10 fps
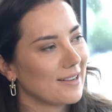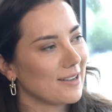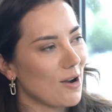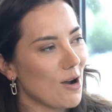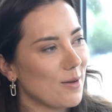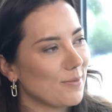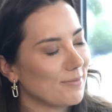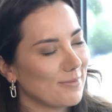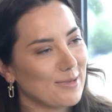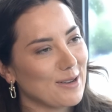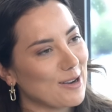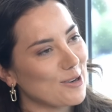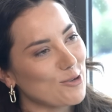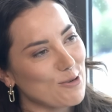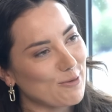I'm a
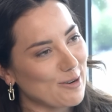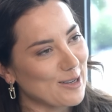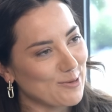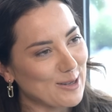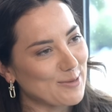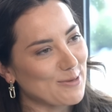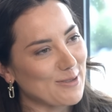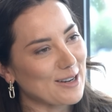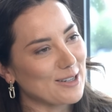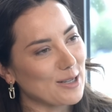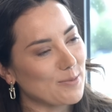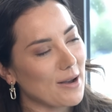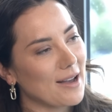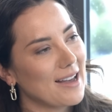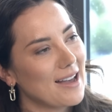control freak as well as a perfectionist,
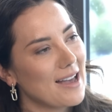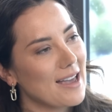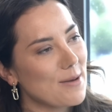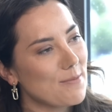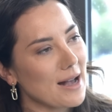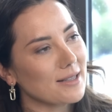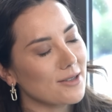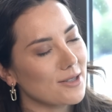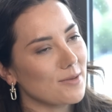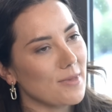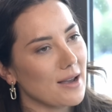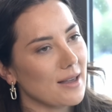but it matters to me.